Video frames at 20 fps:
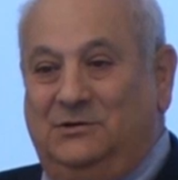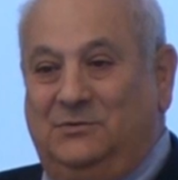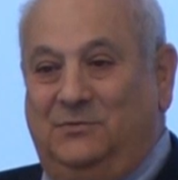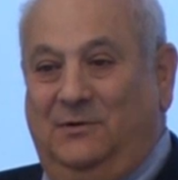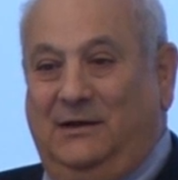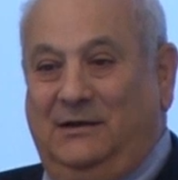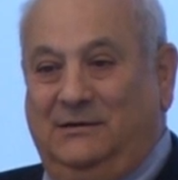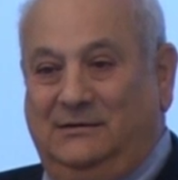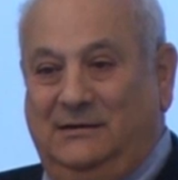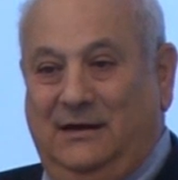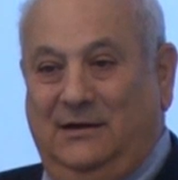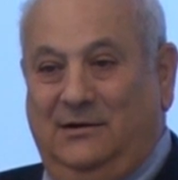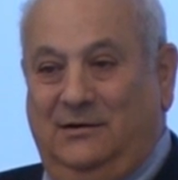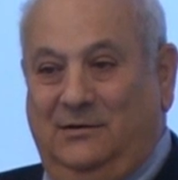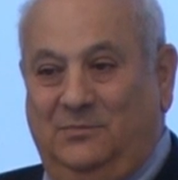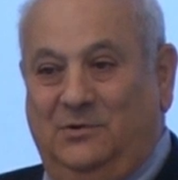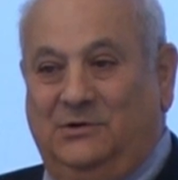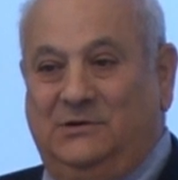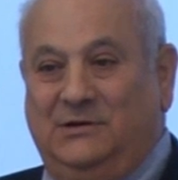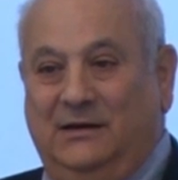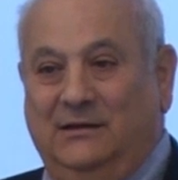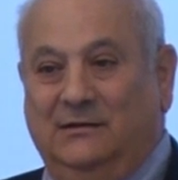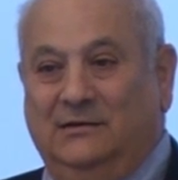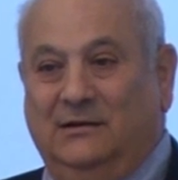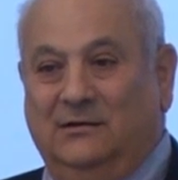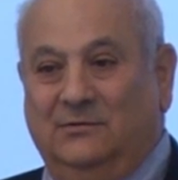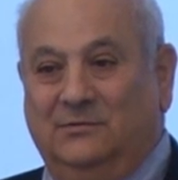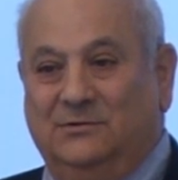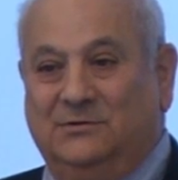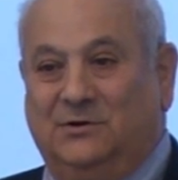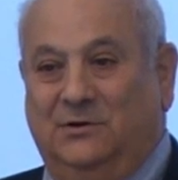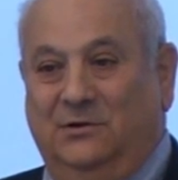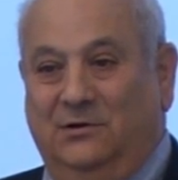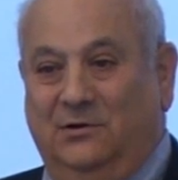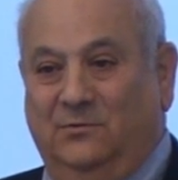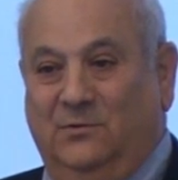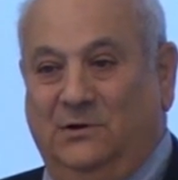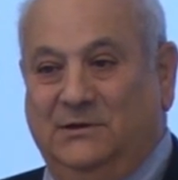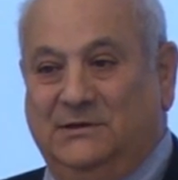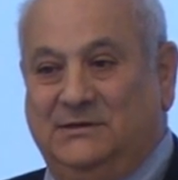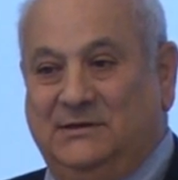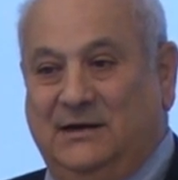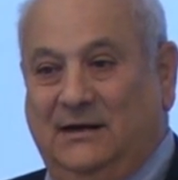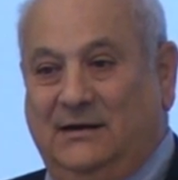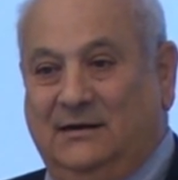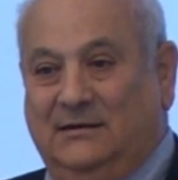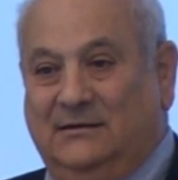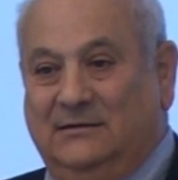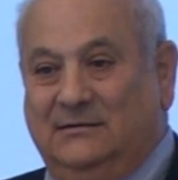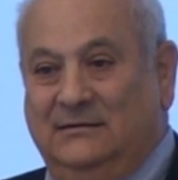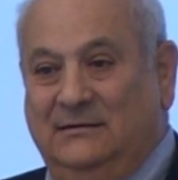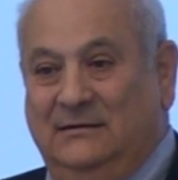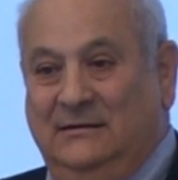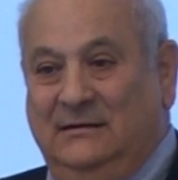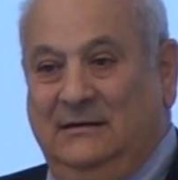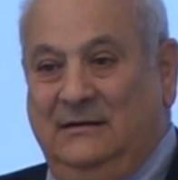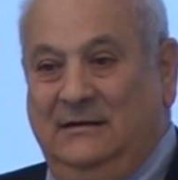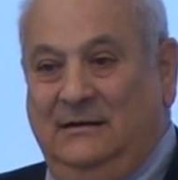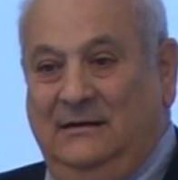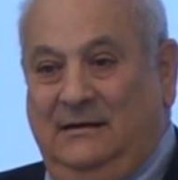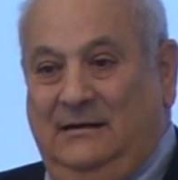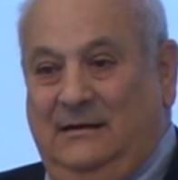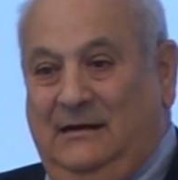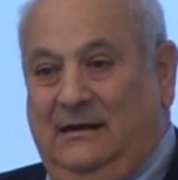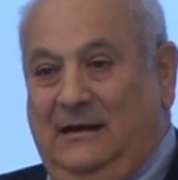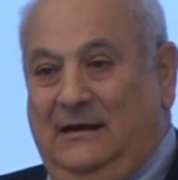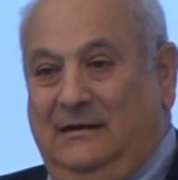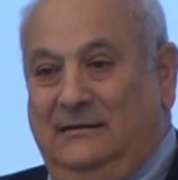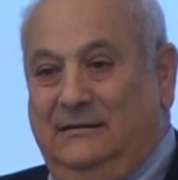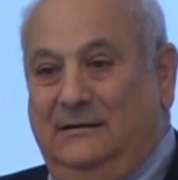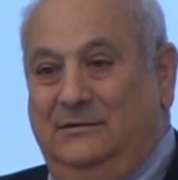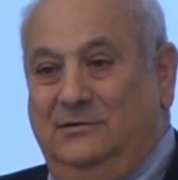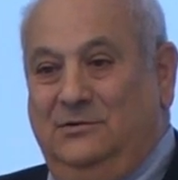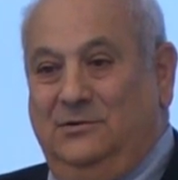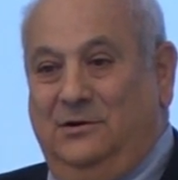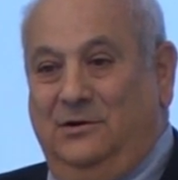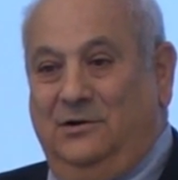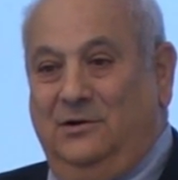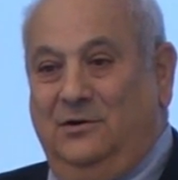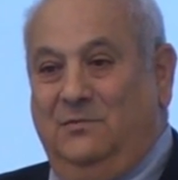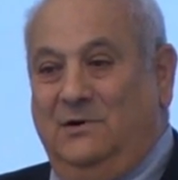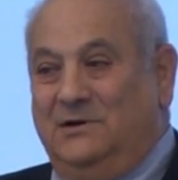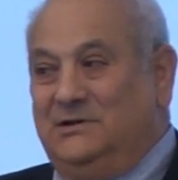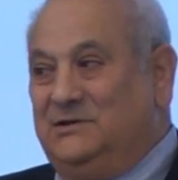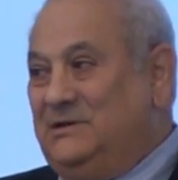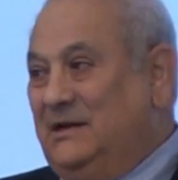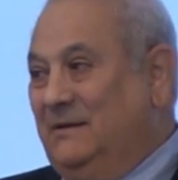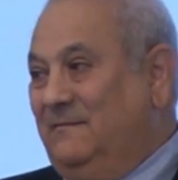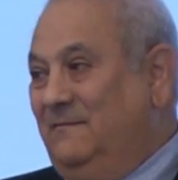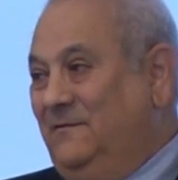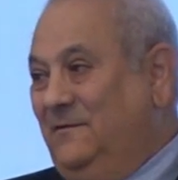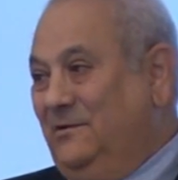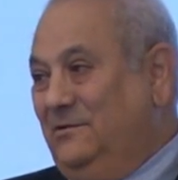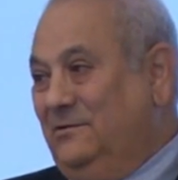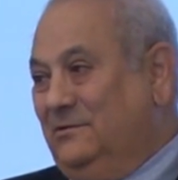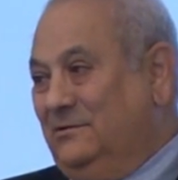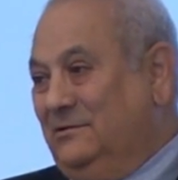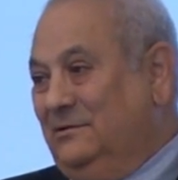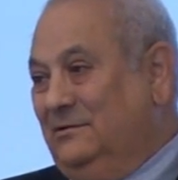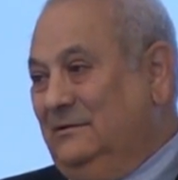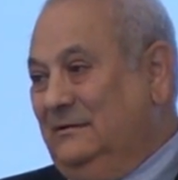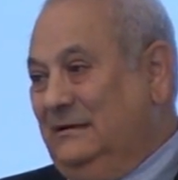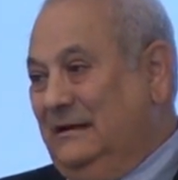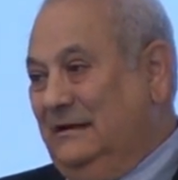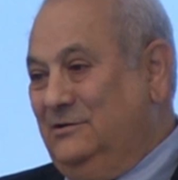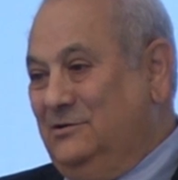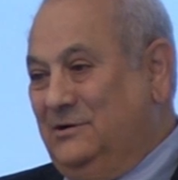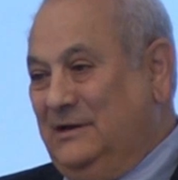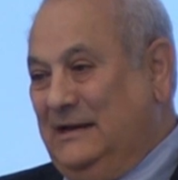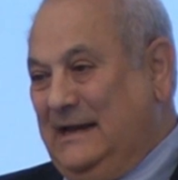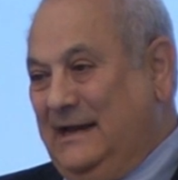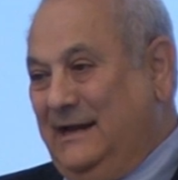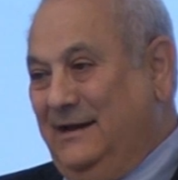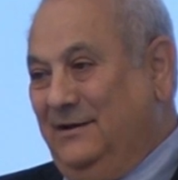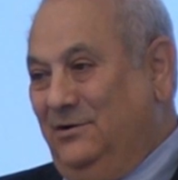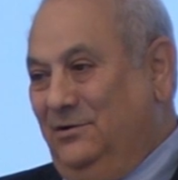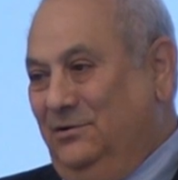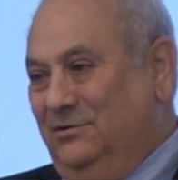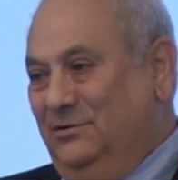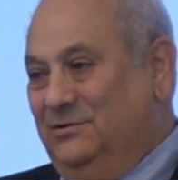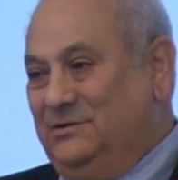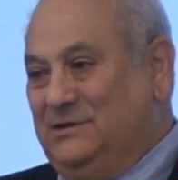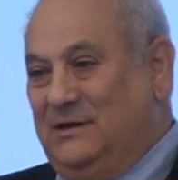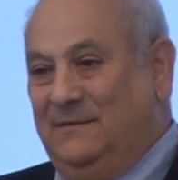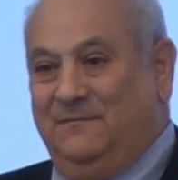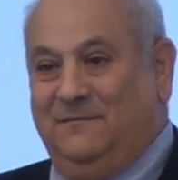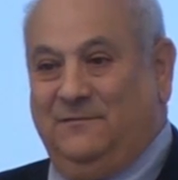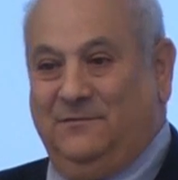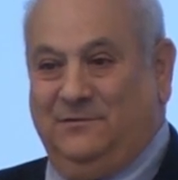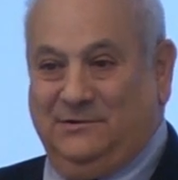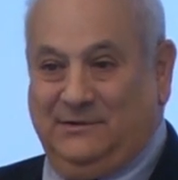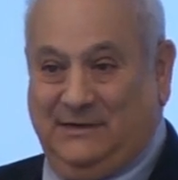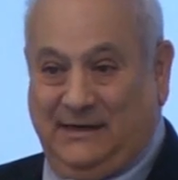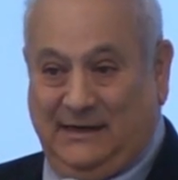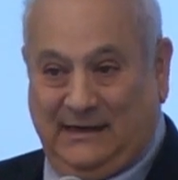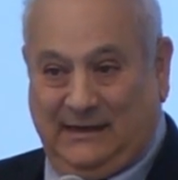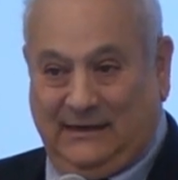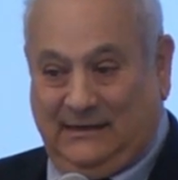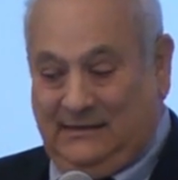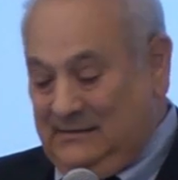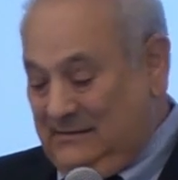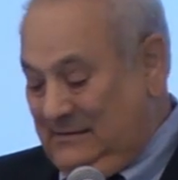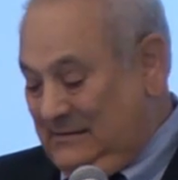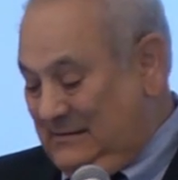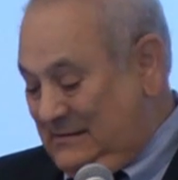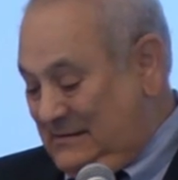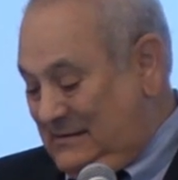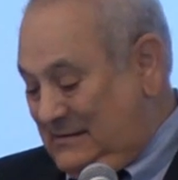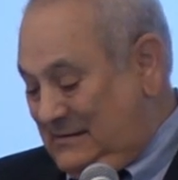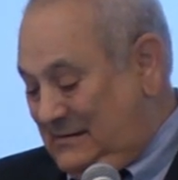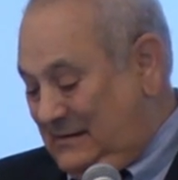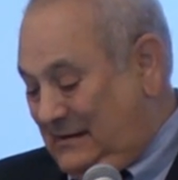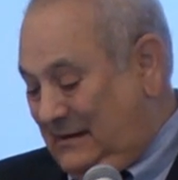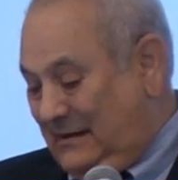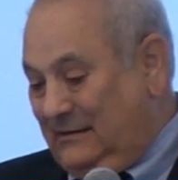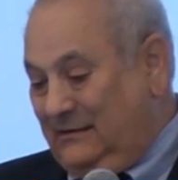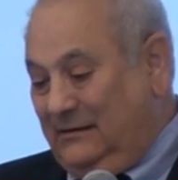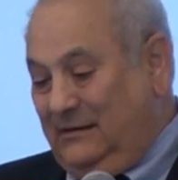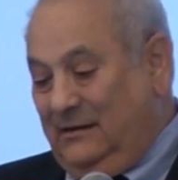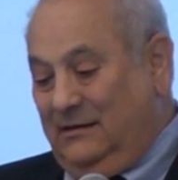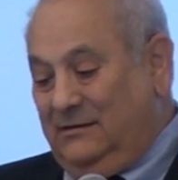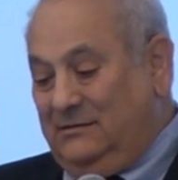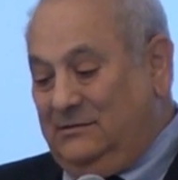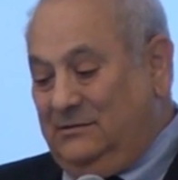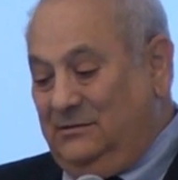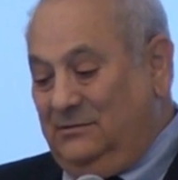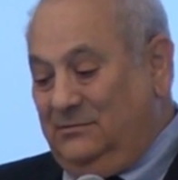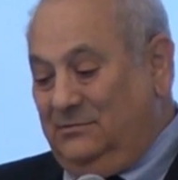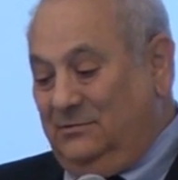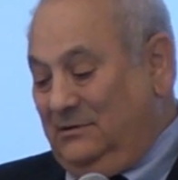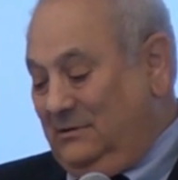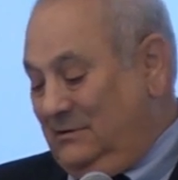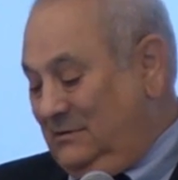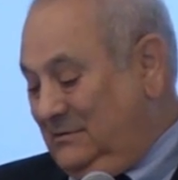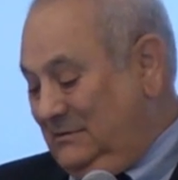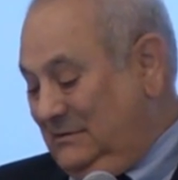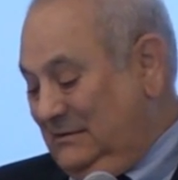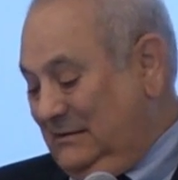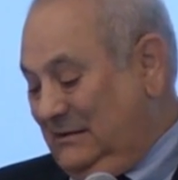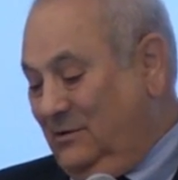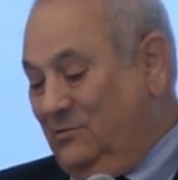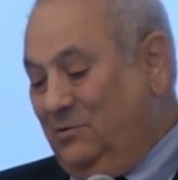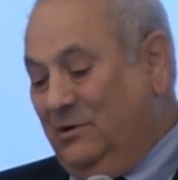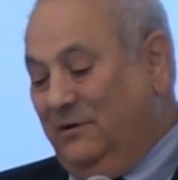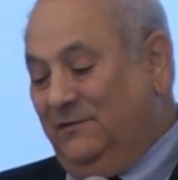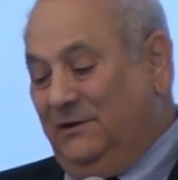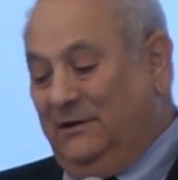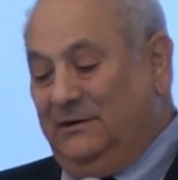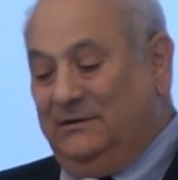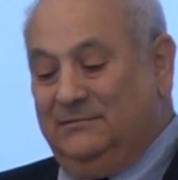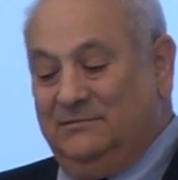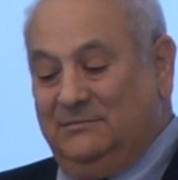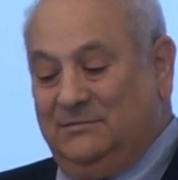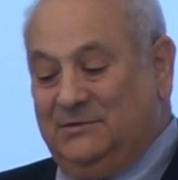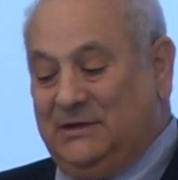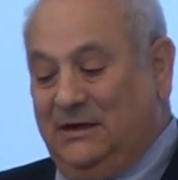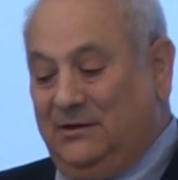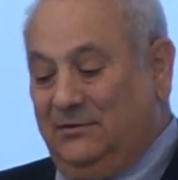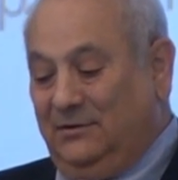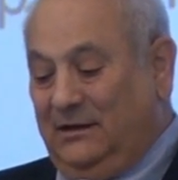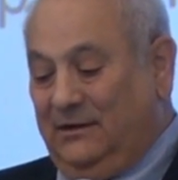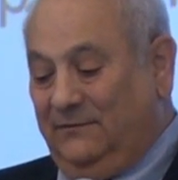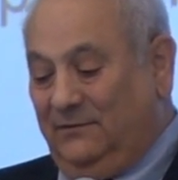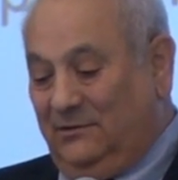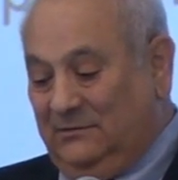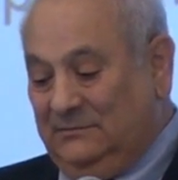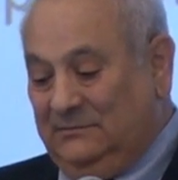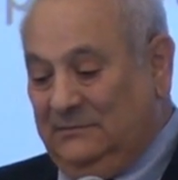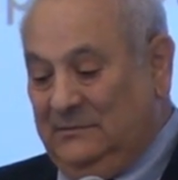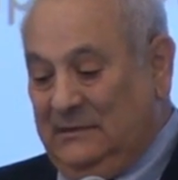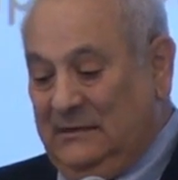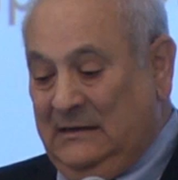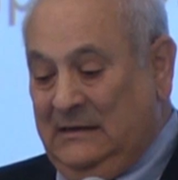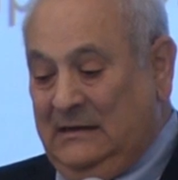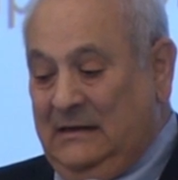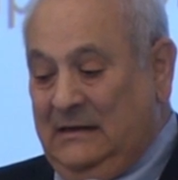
shrink it down and pretend that it was all in 1 second. And then you can go one step further and you can add all those up for a day and get to an equivalent sound level.